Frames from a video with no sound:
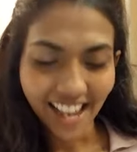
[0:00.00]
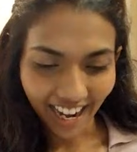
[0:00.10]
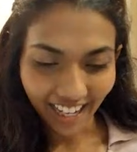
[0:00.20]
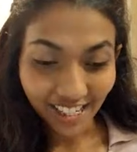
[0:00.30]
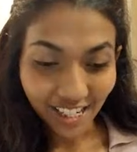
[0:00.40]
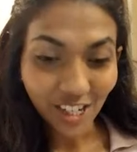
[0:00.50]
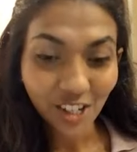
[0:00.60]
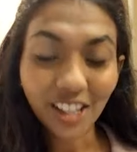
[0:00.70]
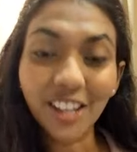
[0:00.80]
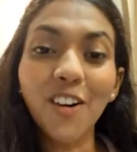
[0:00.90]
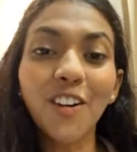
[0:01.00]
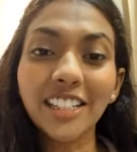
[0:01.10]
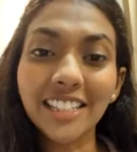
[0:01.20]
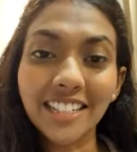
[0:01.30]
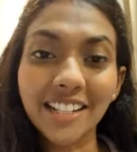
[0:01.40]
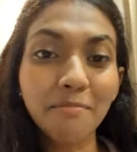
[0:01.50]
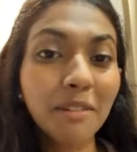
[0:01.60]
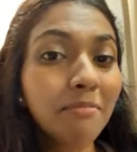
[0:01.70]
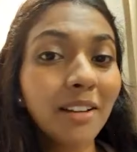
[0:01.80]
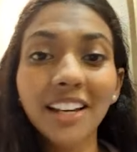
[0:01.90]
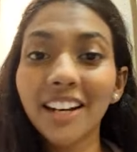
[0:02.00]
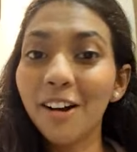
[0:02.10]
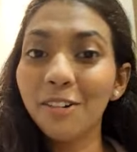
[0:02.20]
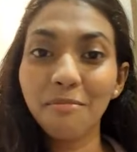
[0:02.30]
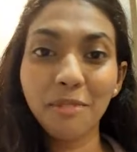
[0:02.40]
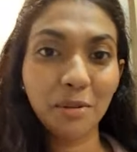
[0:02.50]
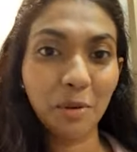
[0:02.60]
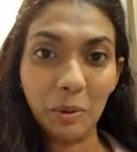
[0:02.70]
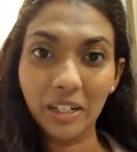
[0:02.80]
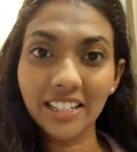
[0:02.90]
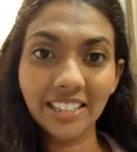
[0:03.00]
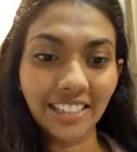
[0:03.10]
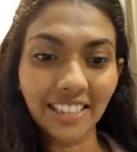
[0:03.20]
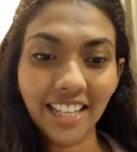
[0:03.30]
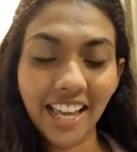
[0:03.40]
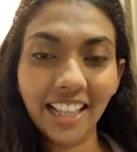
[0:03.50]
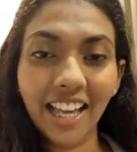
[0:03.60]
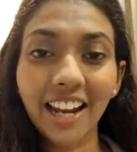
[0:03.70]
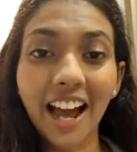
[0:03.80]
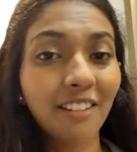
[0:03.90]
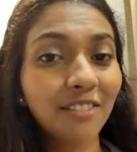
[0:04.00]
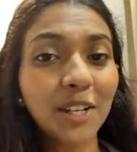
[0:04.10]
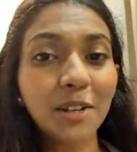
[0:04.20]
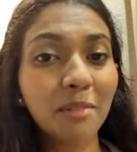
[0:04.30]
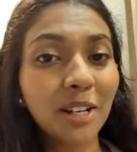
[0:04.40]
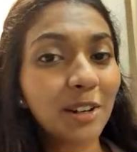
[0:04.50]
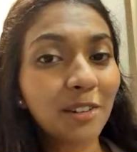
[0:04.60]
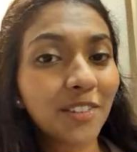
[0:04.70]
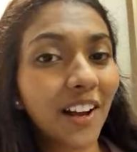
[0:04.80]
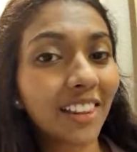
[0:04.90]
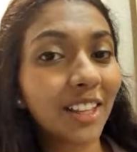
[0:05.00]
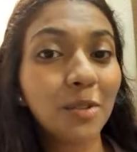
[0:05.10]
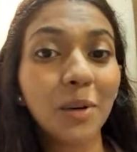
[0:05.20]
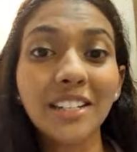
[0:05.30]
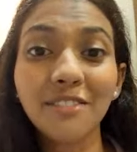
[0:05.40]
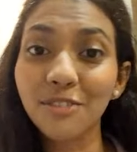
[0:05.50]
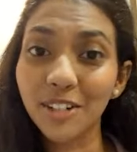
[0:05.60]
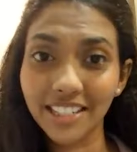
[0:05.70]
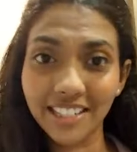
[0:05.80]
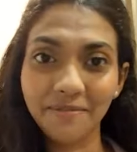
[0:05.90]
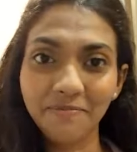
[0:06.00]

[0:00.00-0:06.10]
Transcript: I touched the altar. People around me were witnesses saying that after you met your father, you are different.